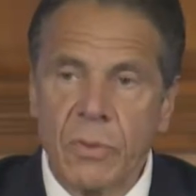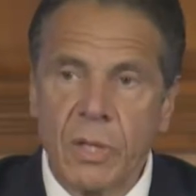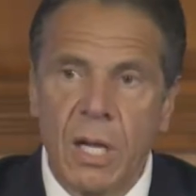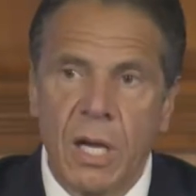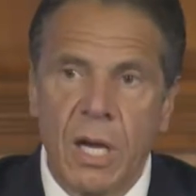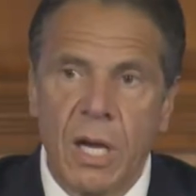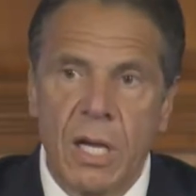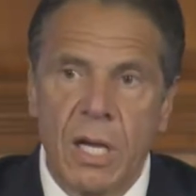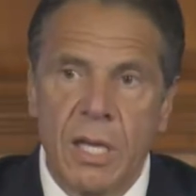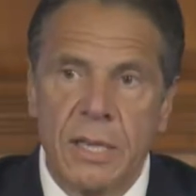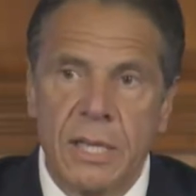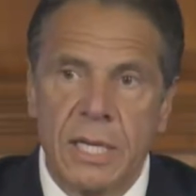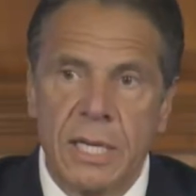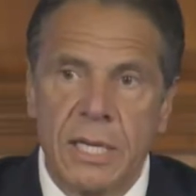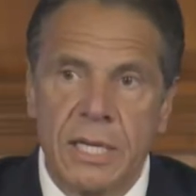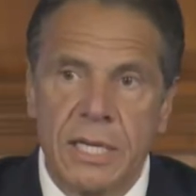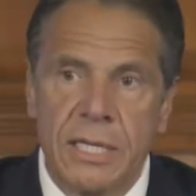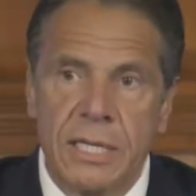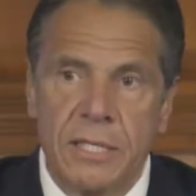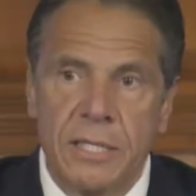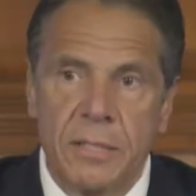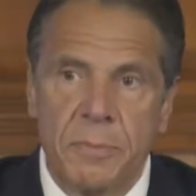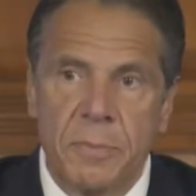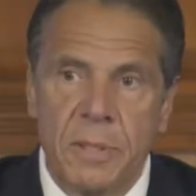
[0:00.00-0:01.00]
that
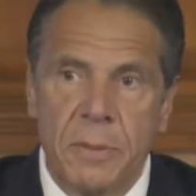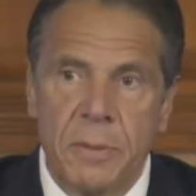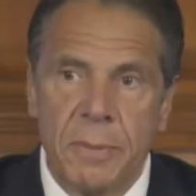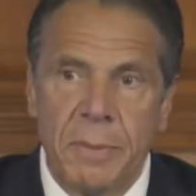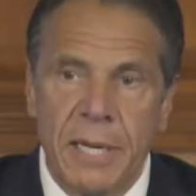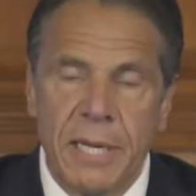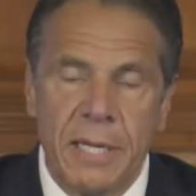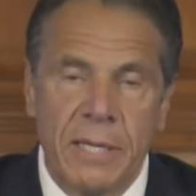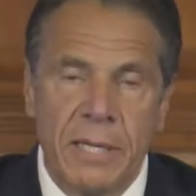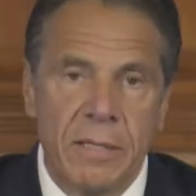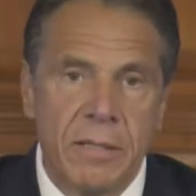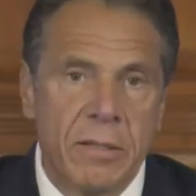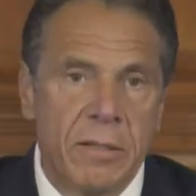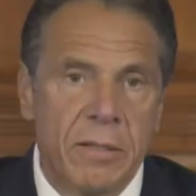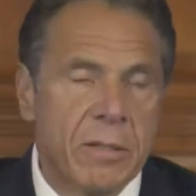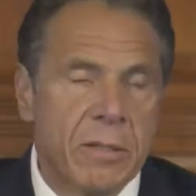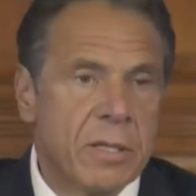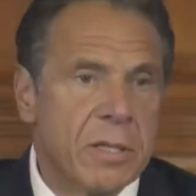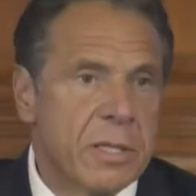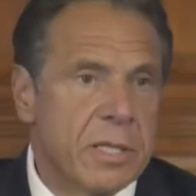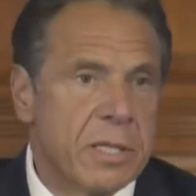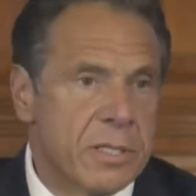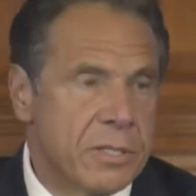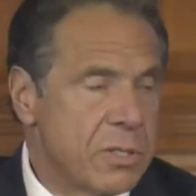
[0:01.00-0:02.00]
need to be made.
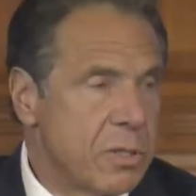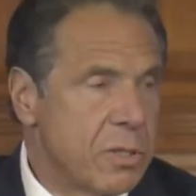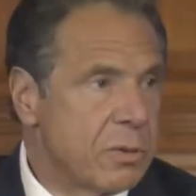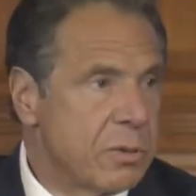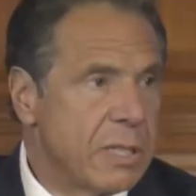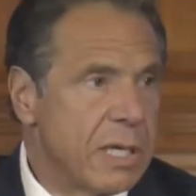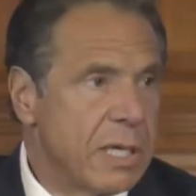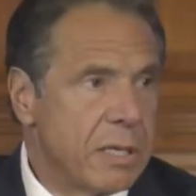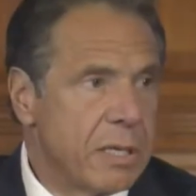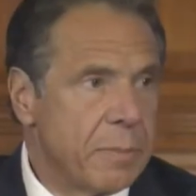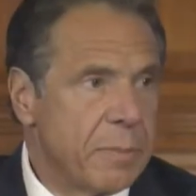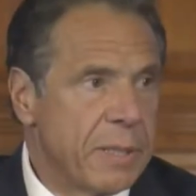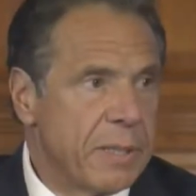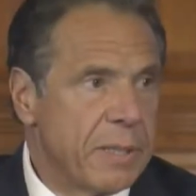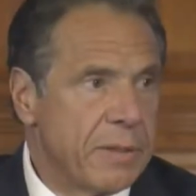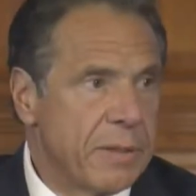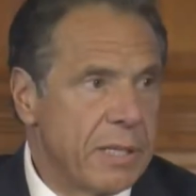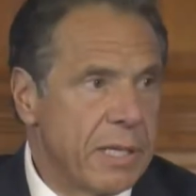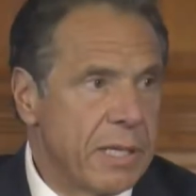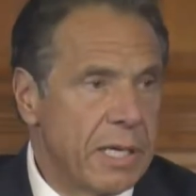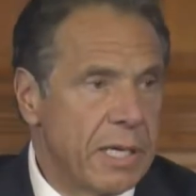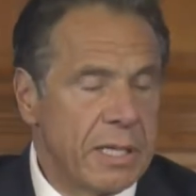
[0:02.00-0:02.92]
There's no doubt about that.